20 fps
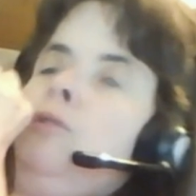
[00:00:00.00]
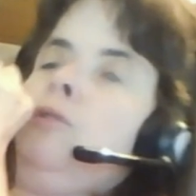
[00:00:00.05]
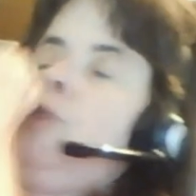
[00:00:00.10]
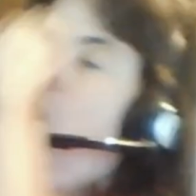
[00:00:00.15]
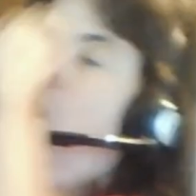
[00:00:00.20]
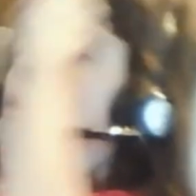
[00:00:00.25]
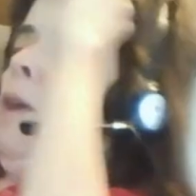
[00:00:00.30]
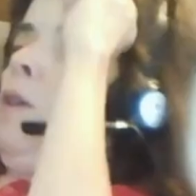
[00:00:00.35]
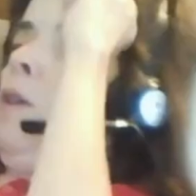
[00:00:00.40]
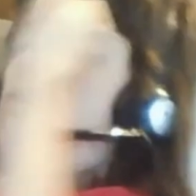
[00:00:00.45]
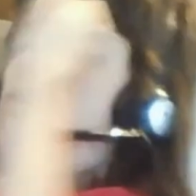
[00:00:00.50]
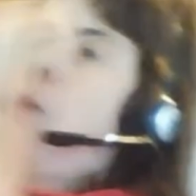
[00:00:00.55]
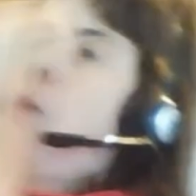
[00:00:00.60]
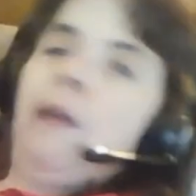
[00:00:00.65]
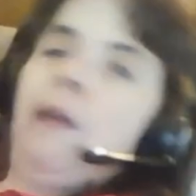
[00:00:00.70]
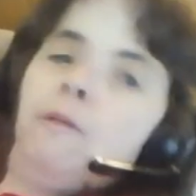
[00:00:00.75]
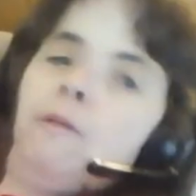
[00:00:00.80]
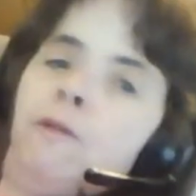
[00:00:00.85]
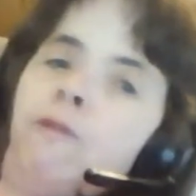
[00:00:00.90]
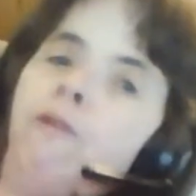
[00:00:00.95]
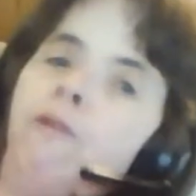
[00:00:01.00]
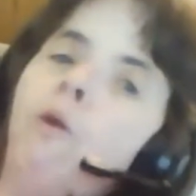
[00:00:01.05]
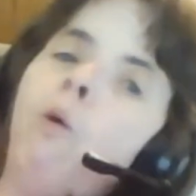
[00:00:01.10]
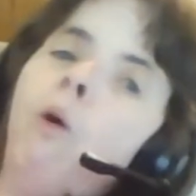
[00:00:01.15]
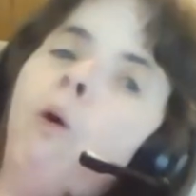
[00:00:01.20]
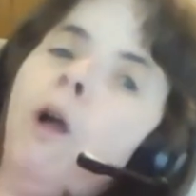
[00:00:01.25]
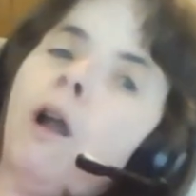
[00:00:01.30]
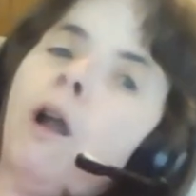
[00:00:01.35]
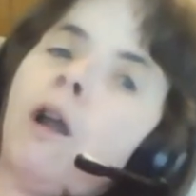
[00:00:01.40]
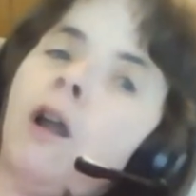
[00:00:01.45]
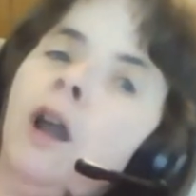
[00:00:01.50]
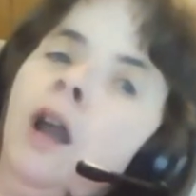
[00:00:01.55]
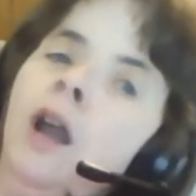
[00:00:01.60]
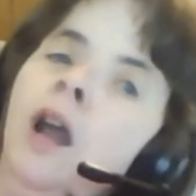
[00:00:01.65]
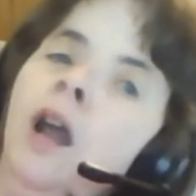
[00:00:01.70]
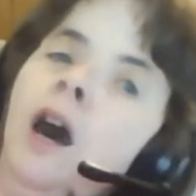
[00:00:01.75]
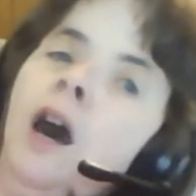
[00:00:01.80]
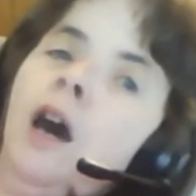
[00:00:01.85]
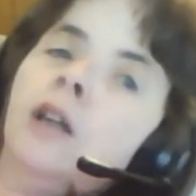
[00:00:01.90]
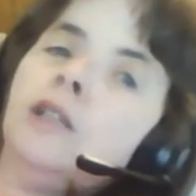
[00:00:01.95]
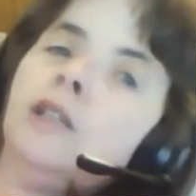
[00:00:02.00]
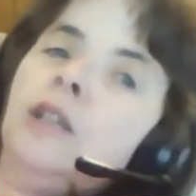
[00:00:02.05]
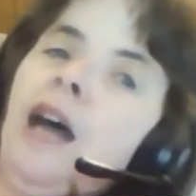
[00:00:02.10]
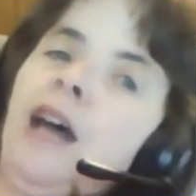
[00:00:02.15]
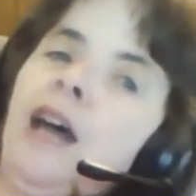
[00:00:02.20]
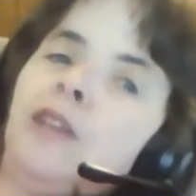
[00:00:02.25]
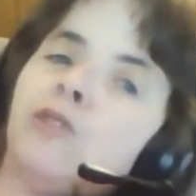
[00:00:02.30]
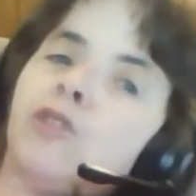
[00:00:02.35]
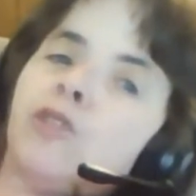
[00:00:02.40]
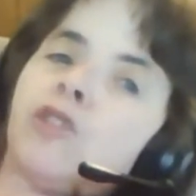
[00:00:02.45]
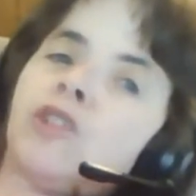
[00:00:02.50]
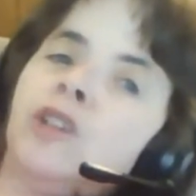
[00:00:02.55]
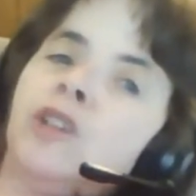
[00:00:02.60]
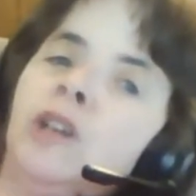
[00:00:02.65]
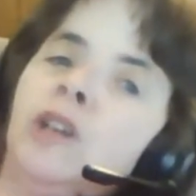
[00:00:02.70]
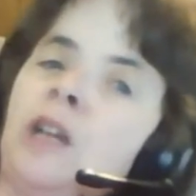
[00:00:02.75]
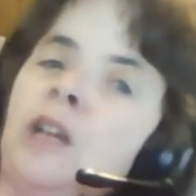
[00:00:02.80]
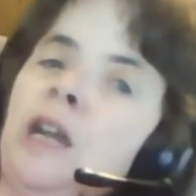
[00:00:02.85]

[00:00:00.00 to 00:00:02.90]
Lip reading: going right for alleged